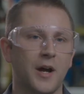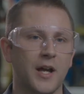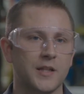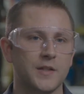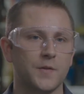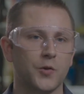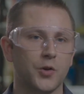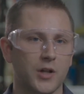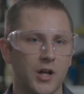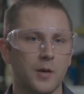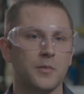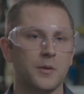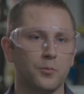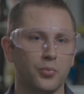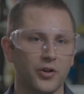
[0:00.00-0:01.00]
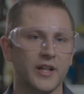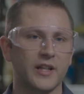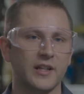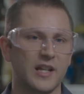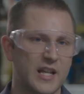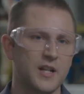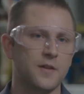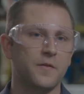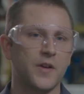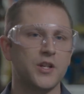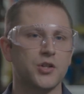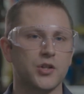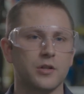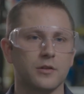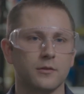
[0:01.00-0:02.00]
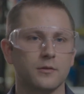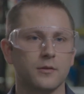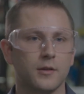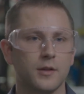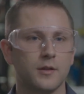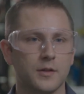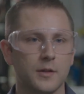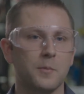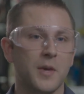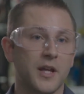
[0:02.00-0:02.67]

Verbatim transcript: MindSphere to come and bring innovation to